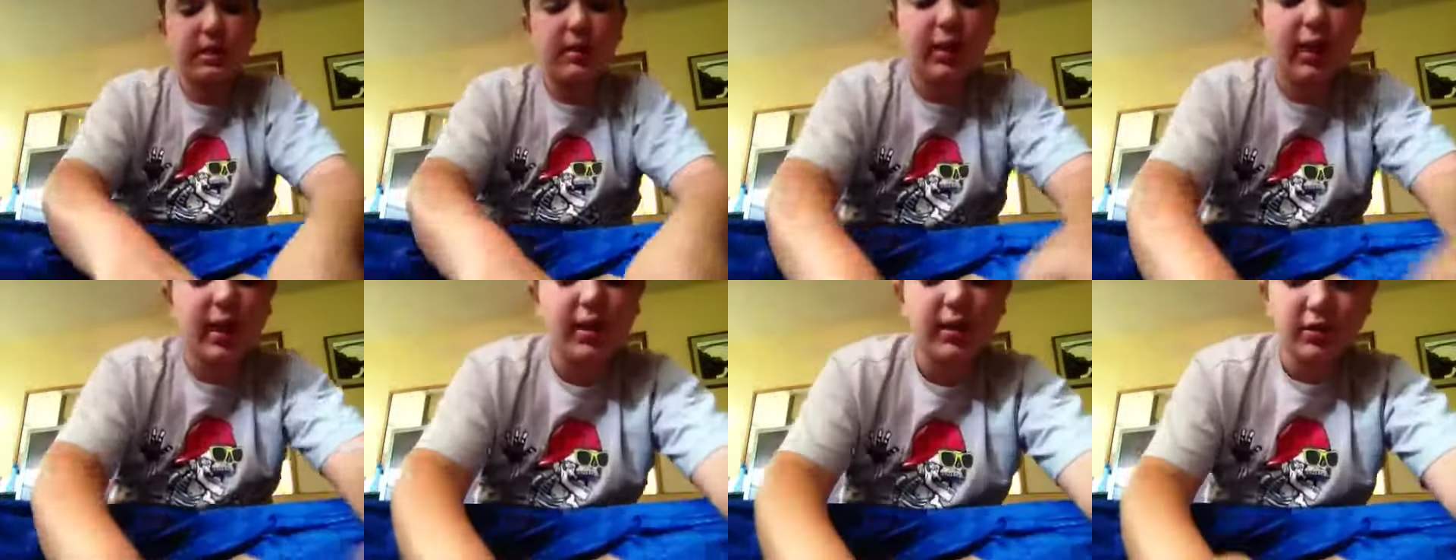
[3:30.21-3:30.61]

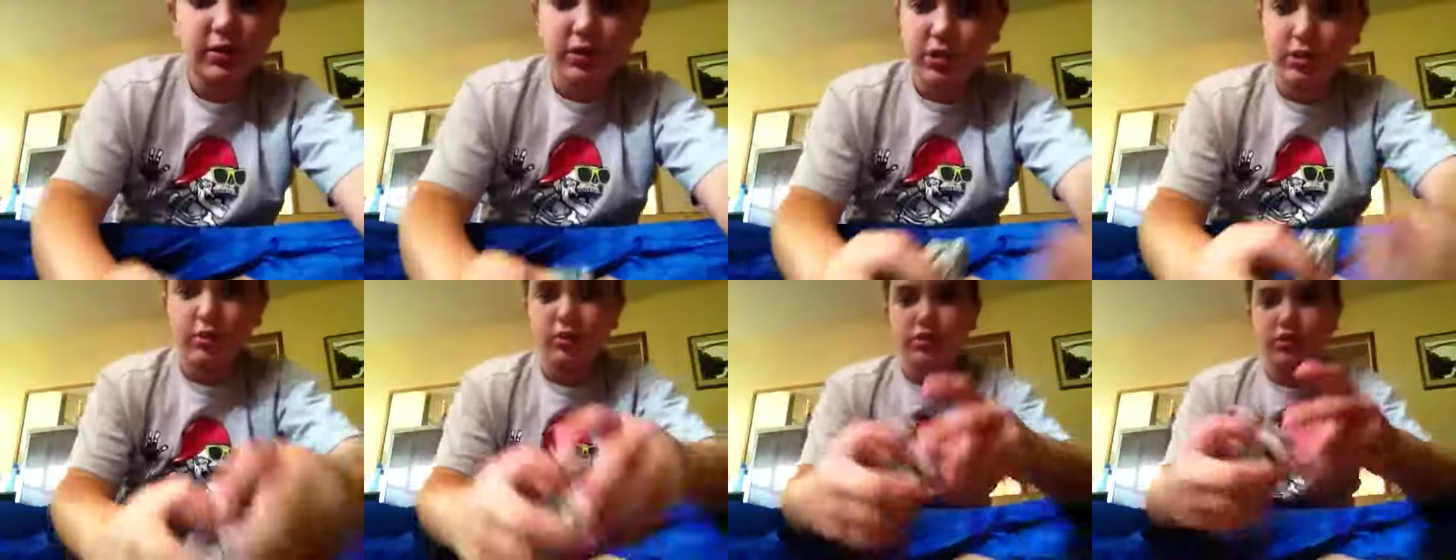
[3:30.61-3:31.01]
and then
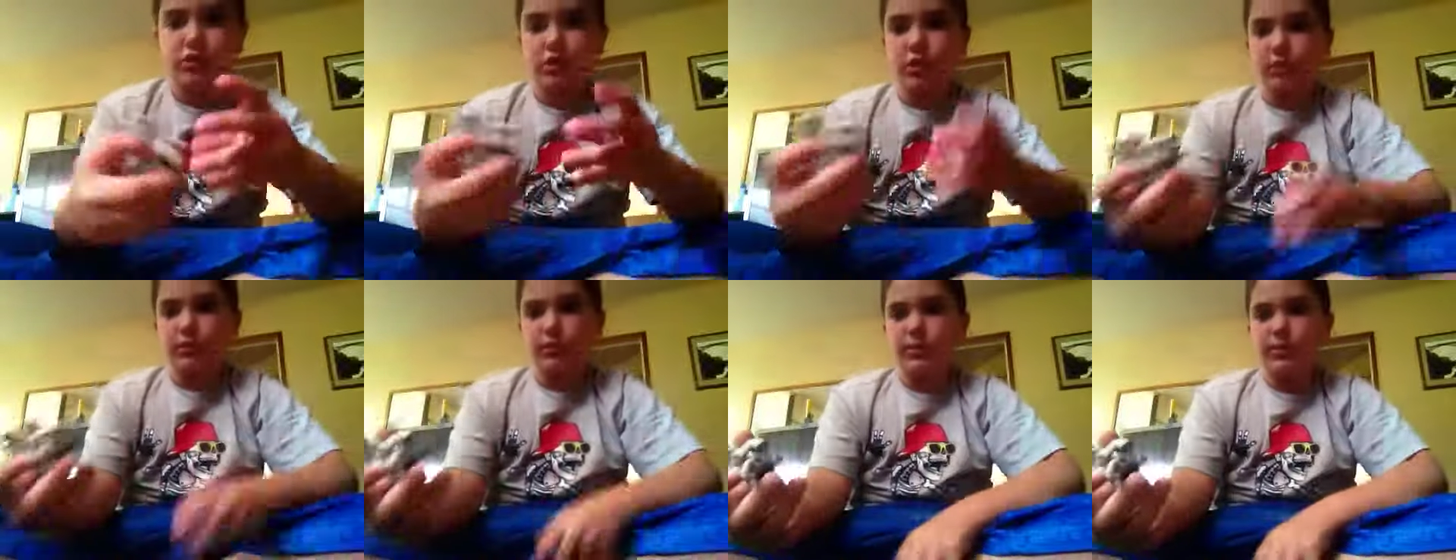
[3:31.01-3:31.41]
two
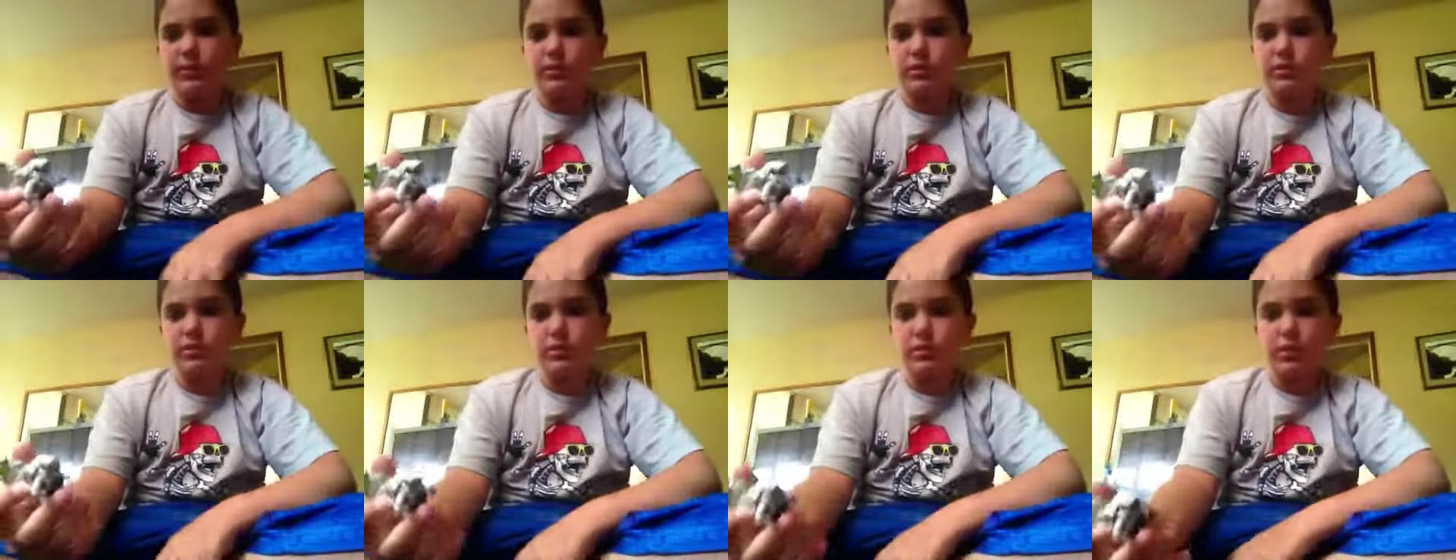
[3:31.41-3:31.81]

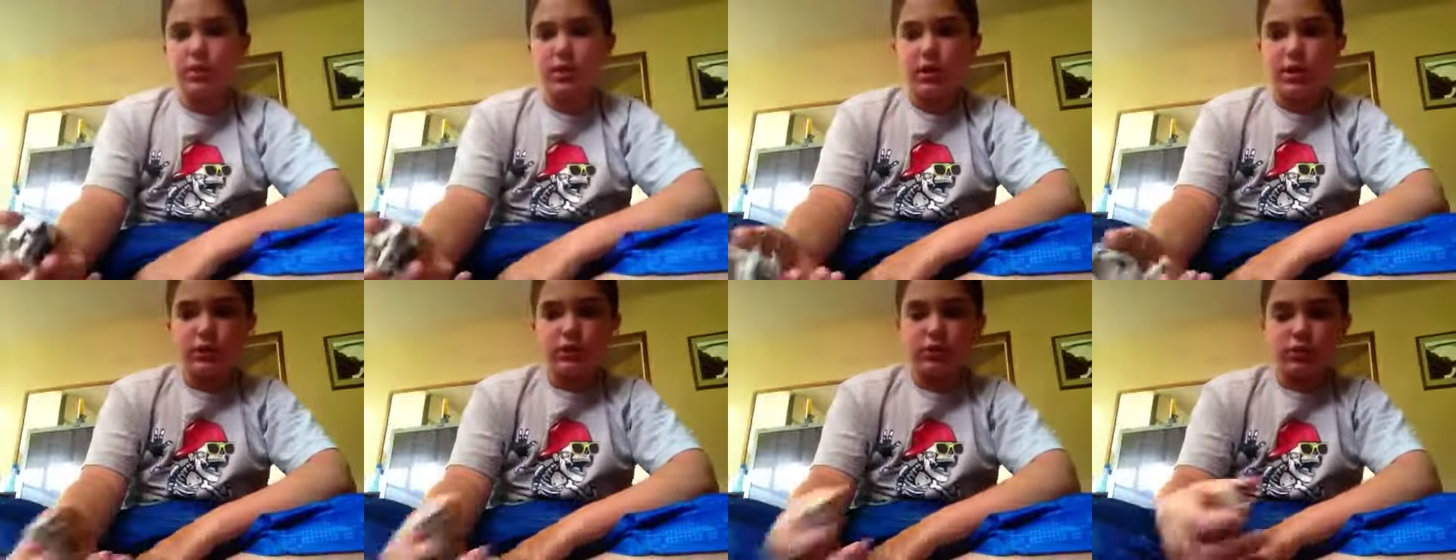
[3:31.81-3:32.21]
German
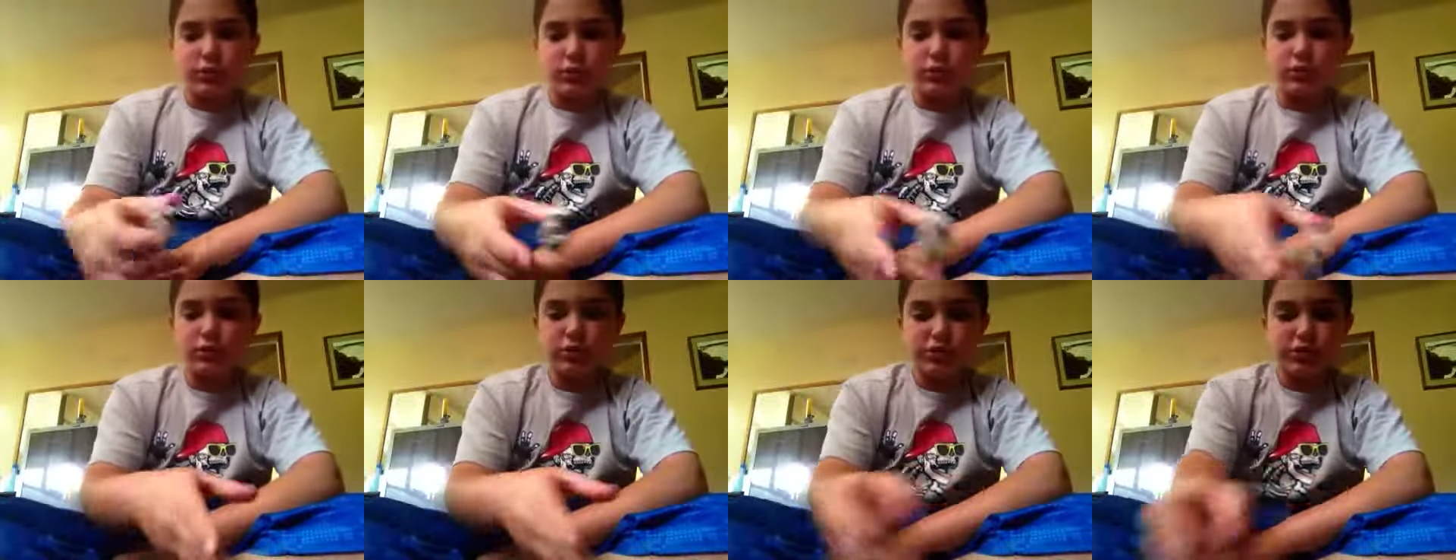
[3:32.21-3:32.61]

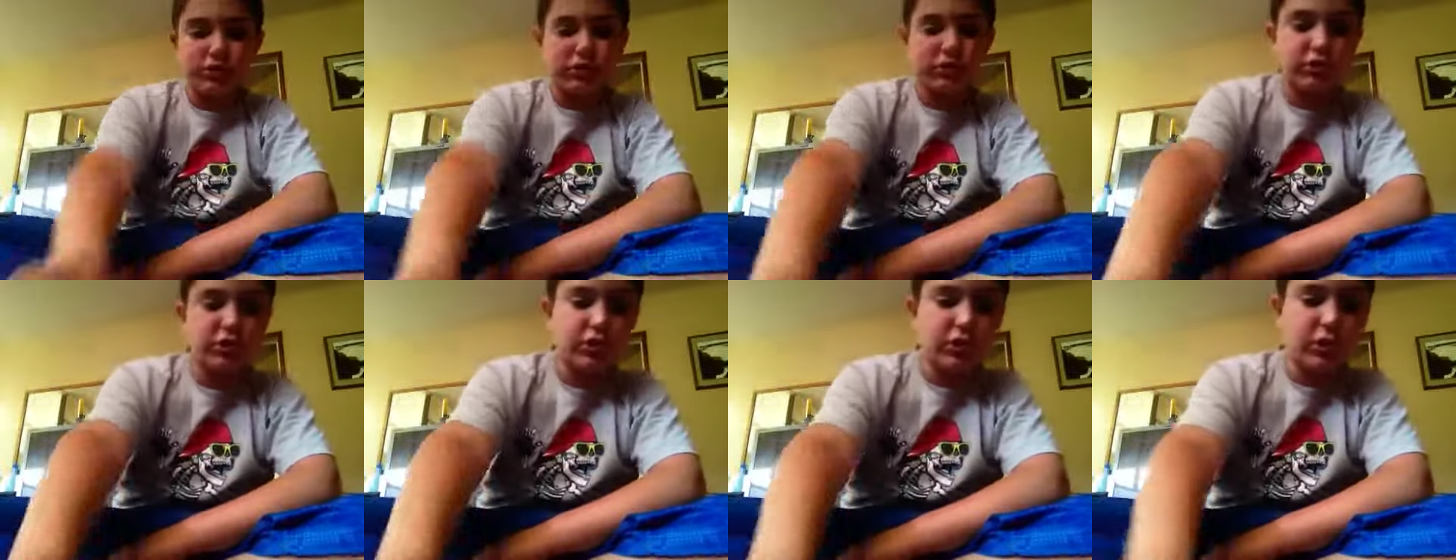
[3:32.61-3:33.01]
soldiers,
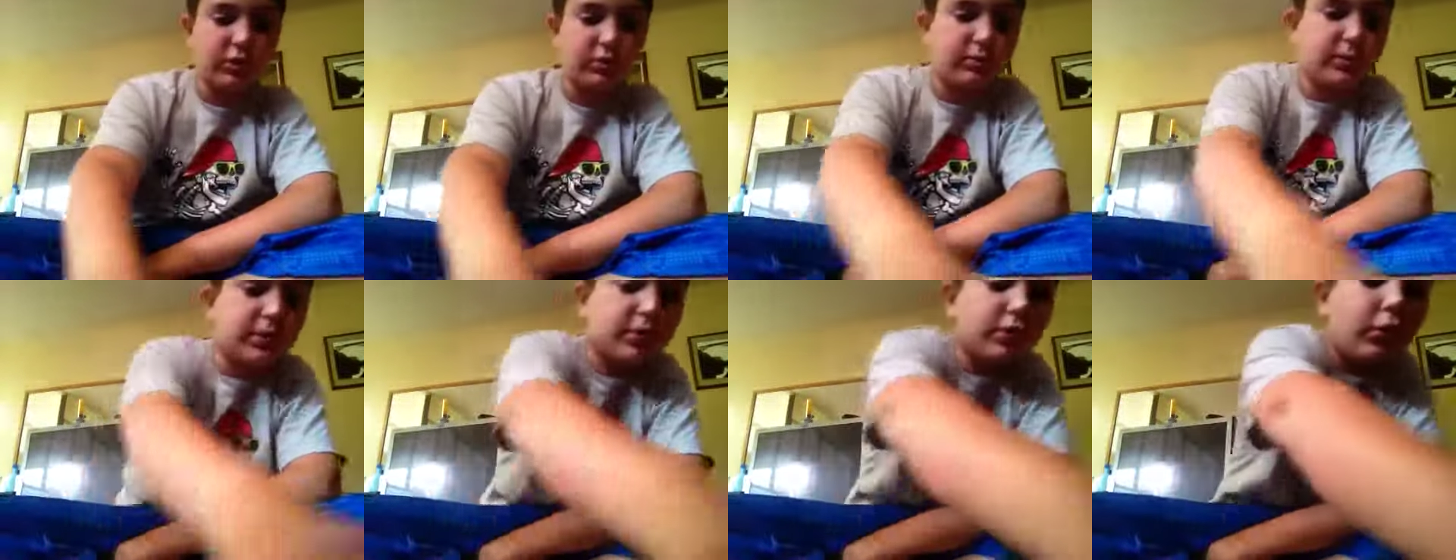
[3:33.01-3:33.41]

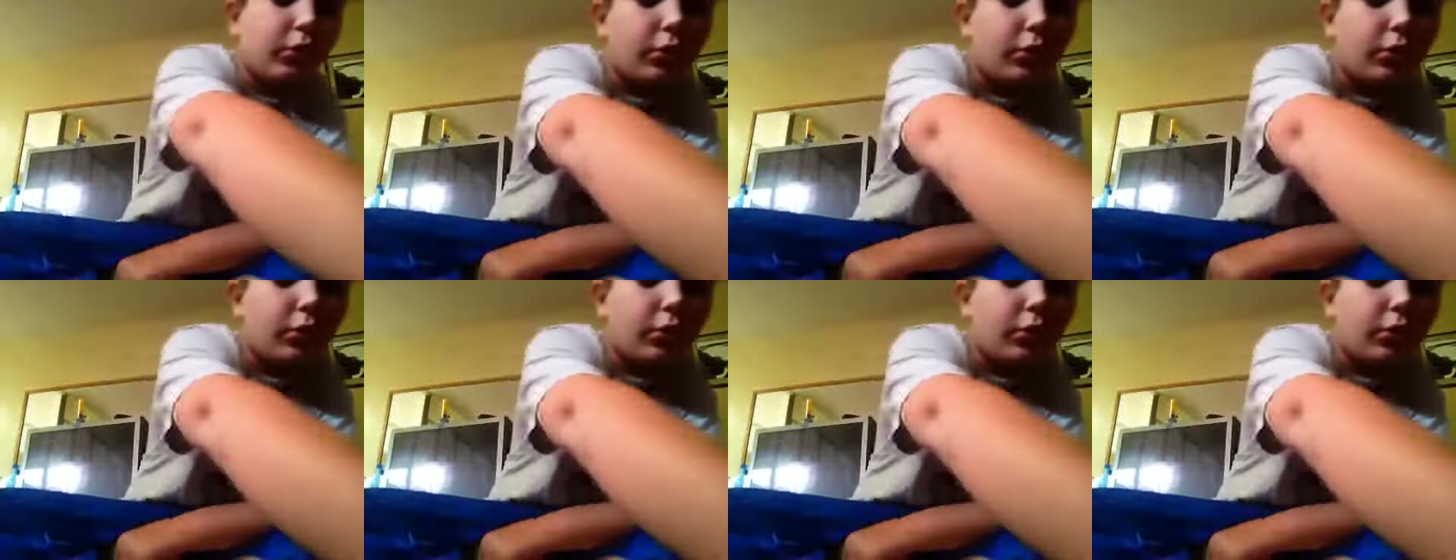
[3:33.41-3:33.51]
German